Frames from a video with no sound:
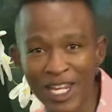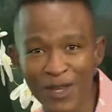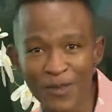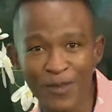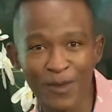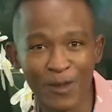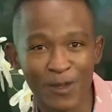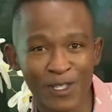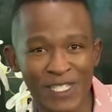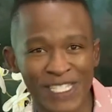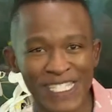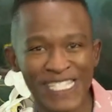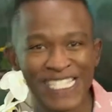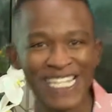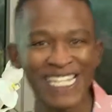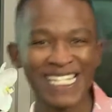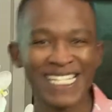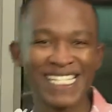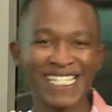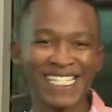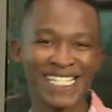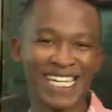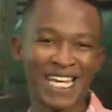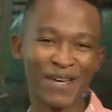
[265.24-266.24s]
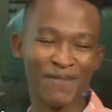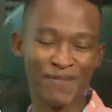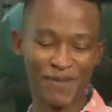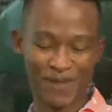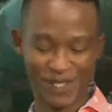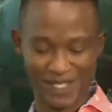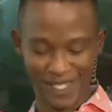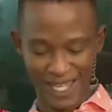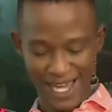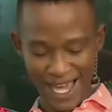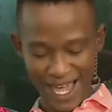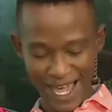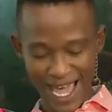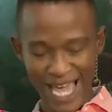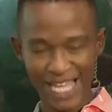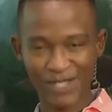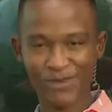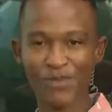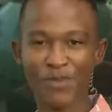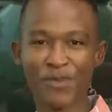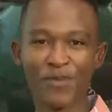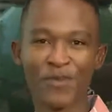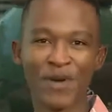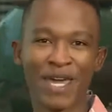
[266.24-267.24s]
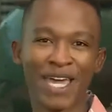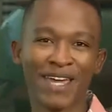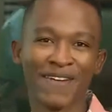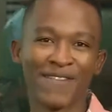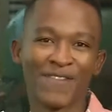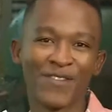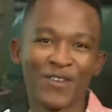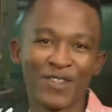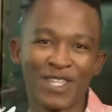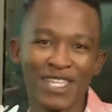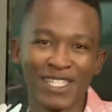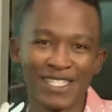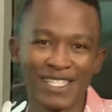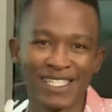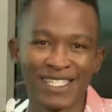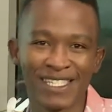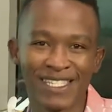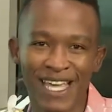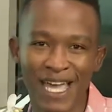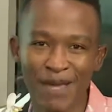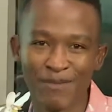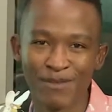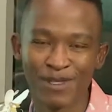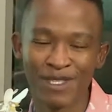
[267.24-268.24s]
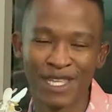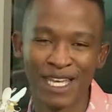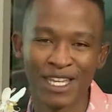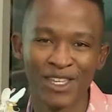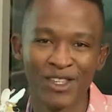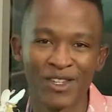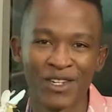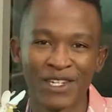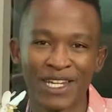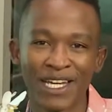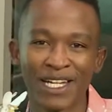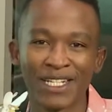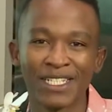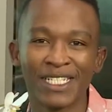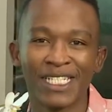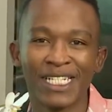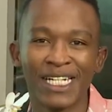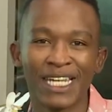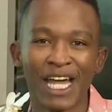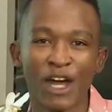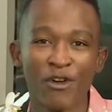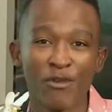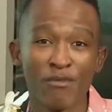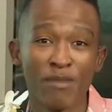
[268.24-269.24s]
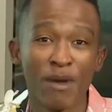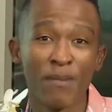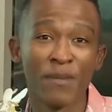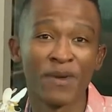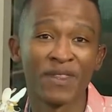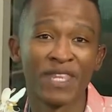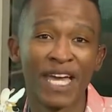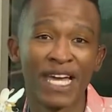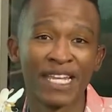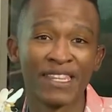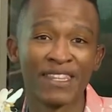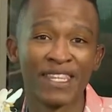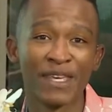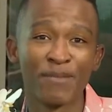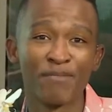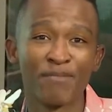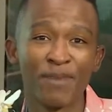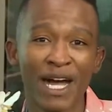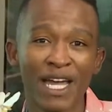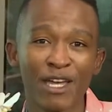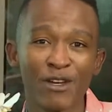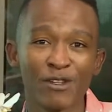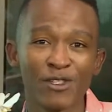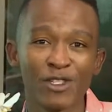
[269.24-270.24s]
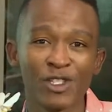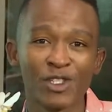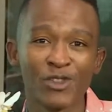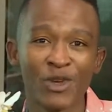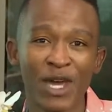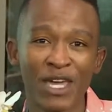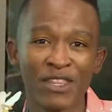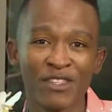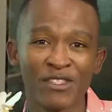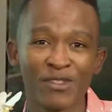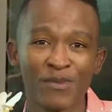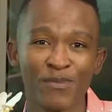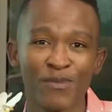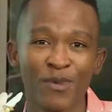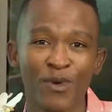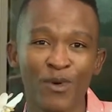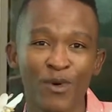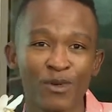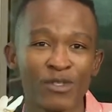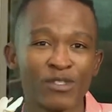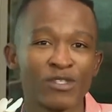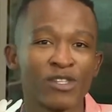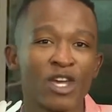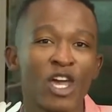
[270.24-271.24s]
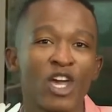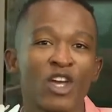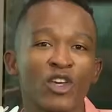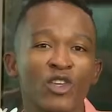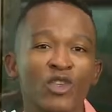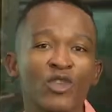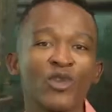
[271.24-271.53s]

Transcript: valuable study tips as we prepare for these exams. Thank you, Anel. Now, remember that the Bio-Strath supports